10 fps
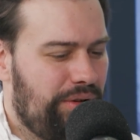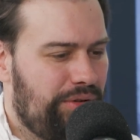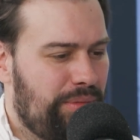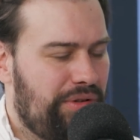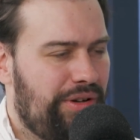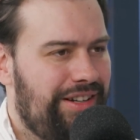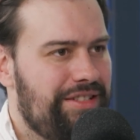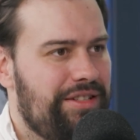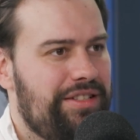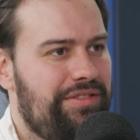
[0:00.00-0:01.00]
some of our
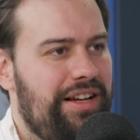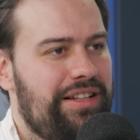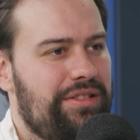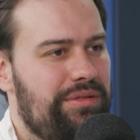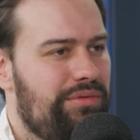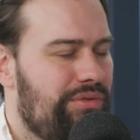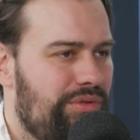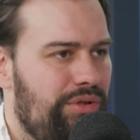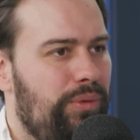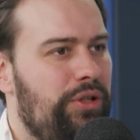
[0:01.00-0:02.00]
listeners have asked, so
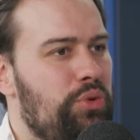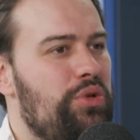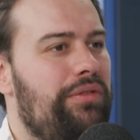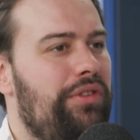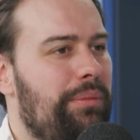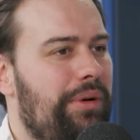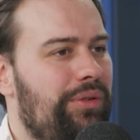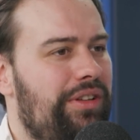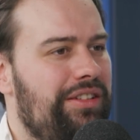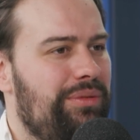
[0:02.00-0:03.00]
could we do something
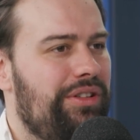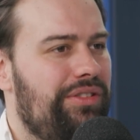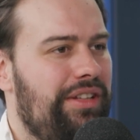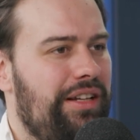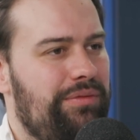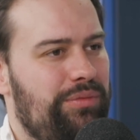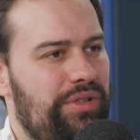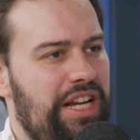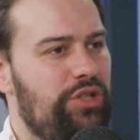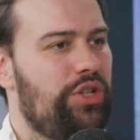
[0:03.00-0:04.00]
about this? Because
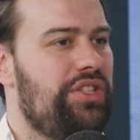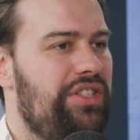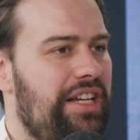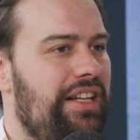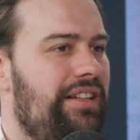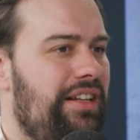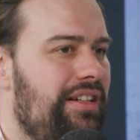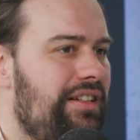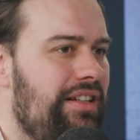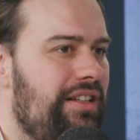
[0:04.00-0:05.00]
they just see it
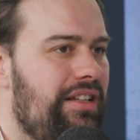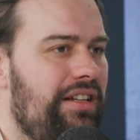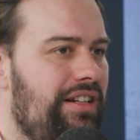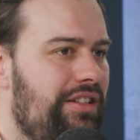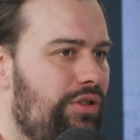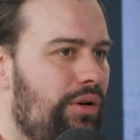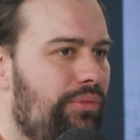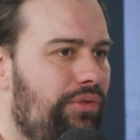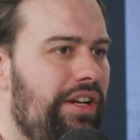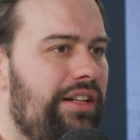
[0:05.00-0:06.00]
in the Scope
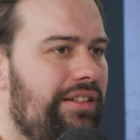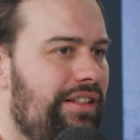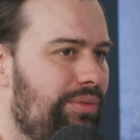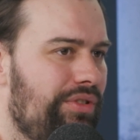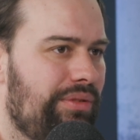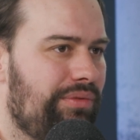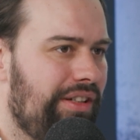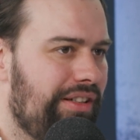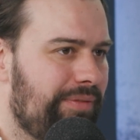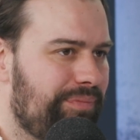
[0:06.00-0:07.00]
3 that this was
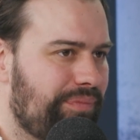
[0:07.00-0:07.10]
something that